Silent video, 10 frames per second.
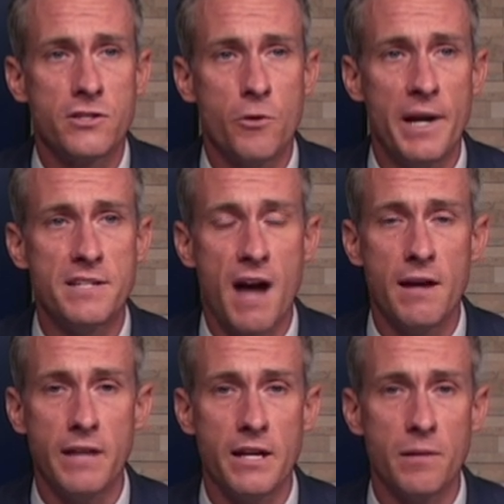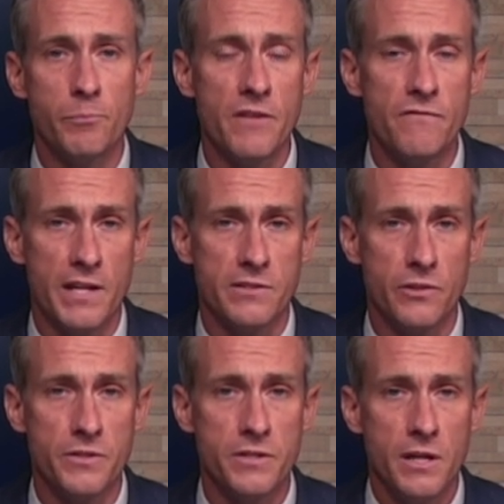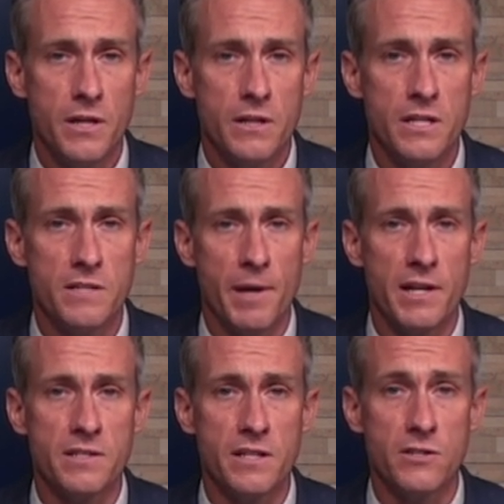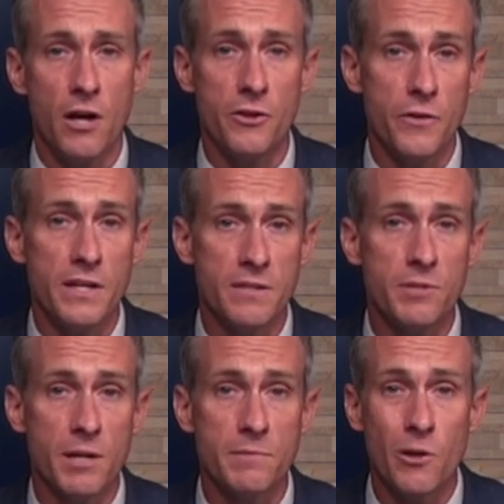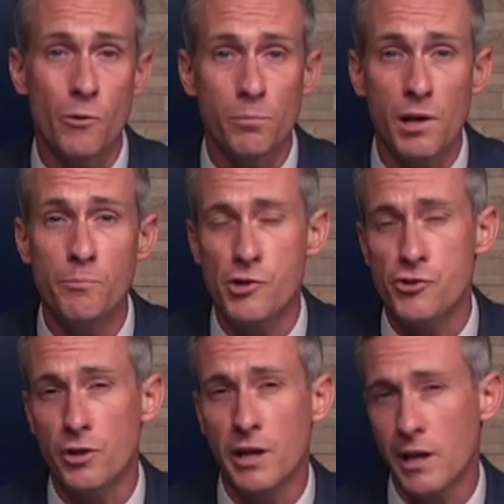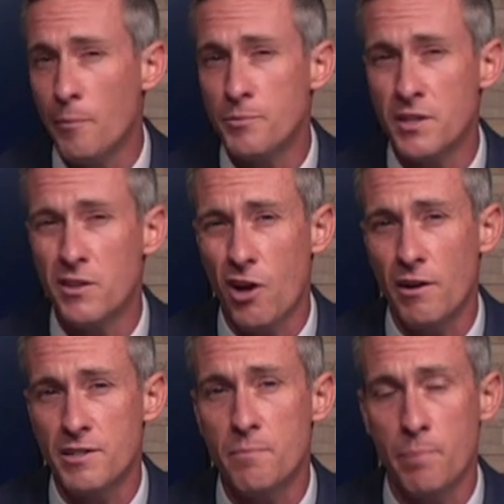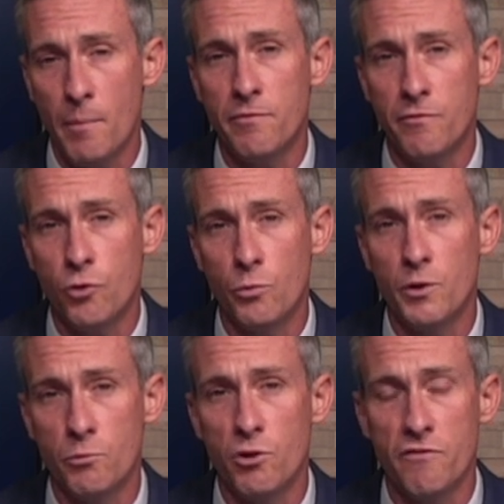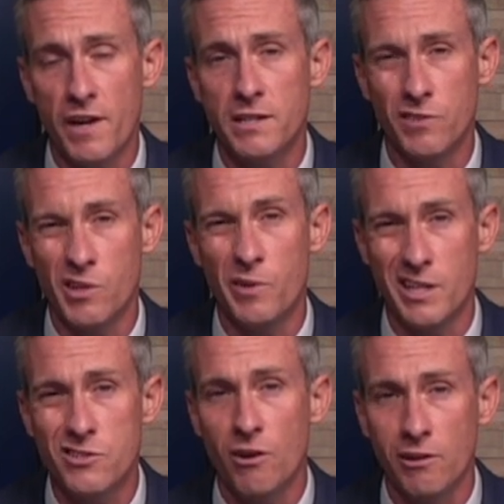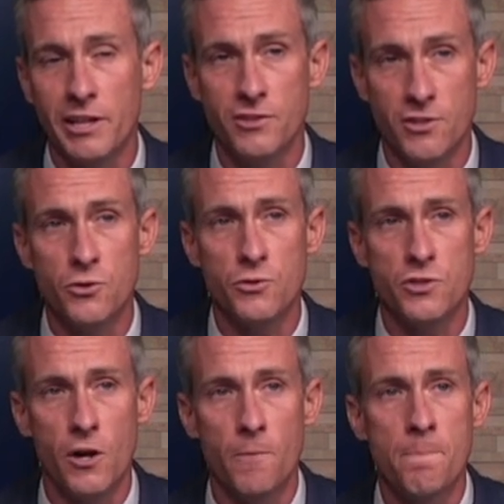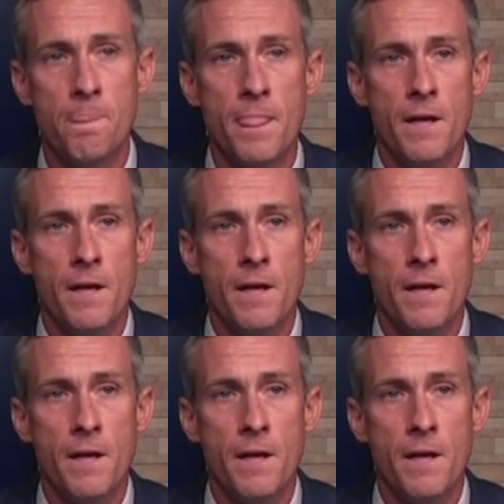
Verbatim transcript: And so by dilating blood vessels, these medicines, although they sometimes lower blood pressure, can help the heart to pump forward more effectively when it's struggling to do so.